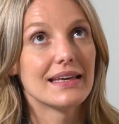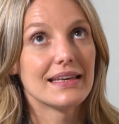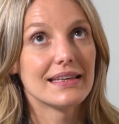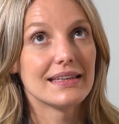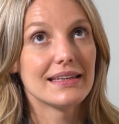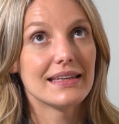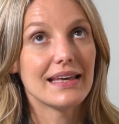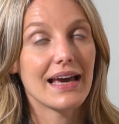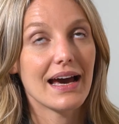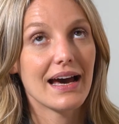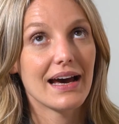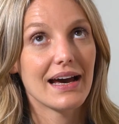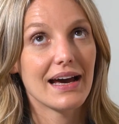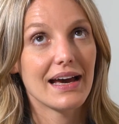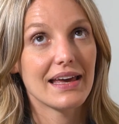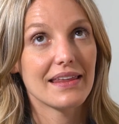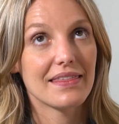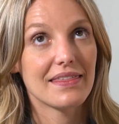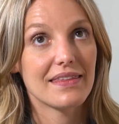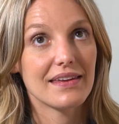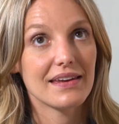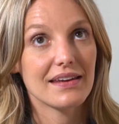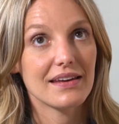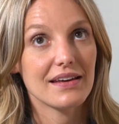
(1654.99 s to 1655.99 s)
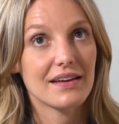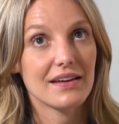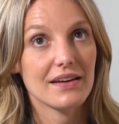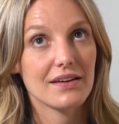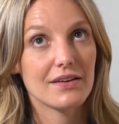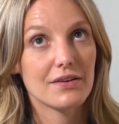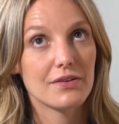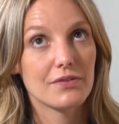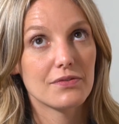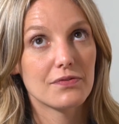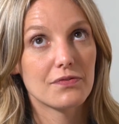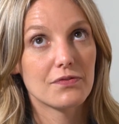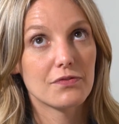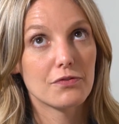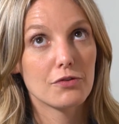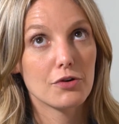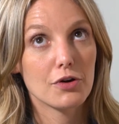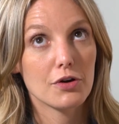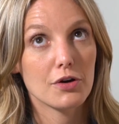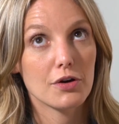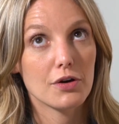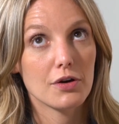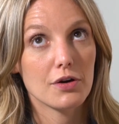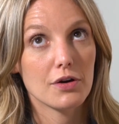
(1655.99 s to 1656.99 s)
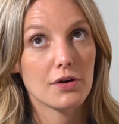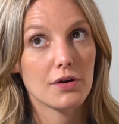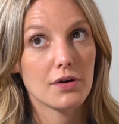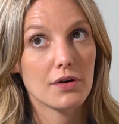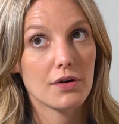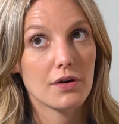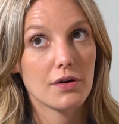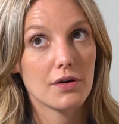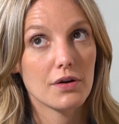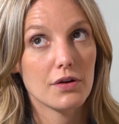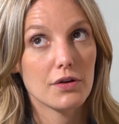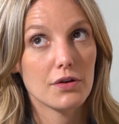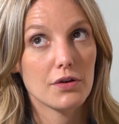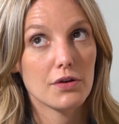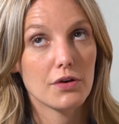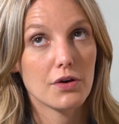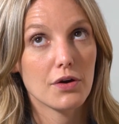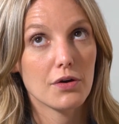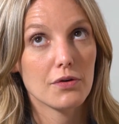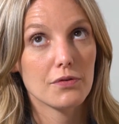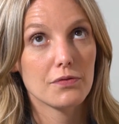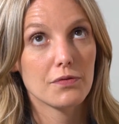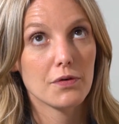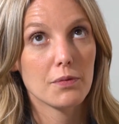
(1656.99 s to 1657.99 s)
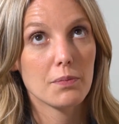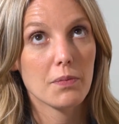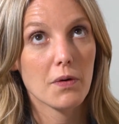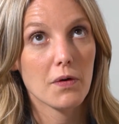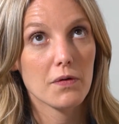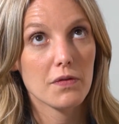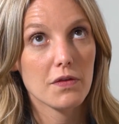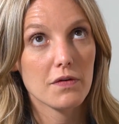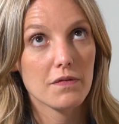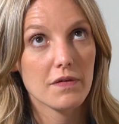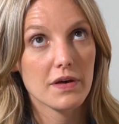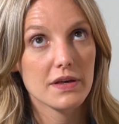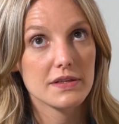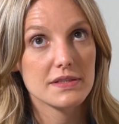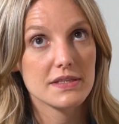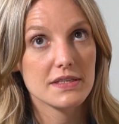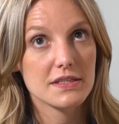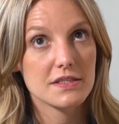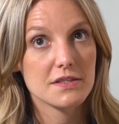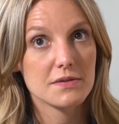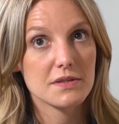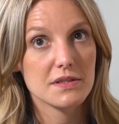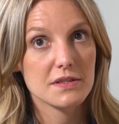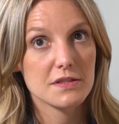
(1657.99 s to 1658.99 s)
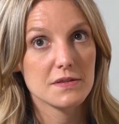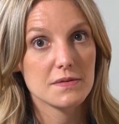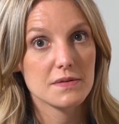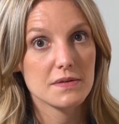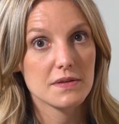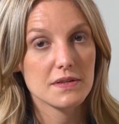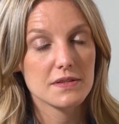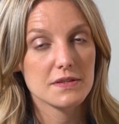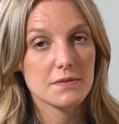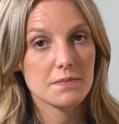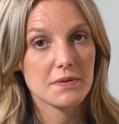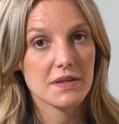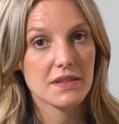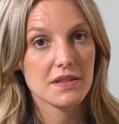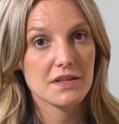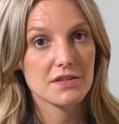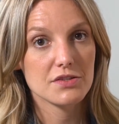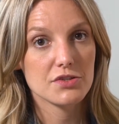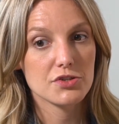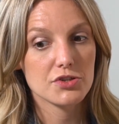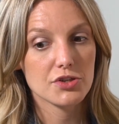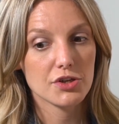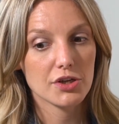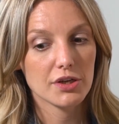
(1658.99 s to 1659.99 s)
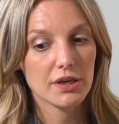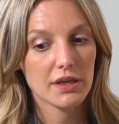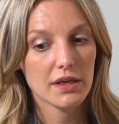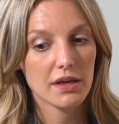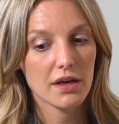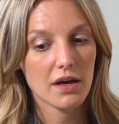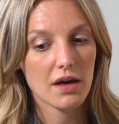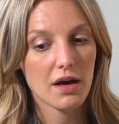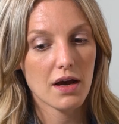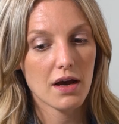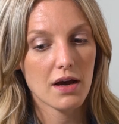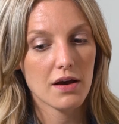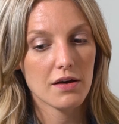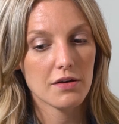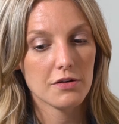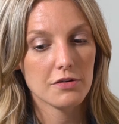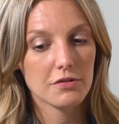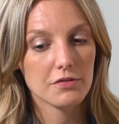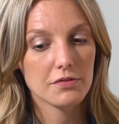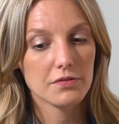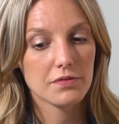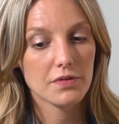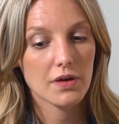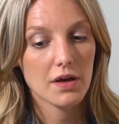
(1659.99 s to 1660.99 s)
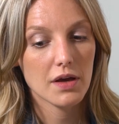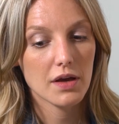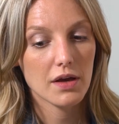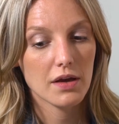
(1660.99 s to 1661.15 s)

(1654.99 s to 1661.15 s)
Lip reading: Yeah, I think for both of us, it's been this journey of,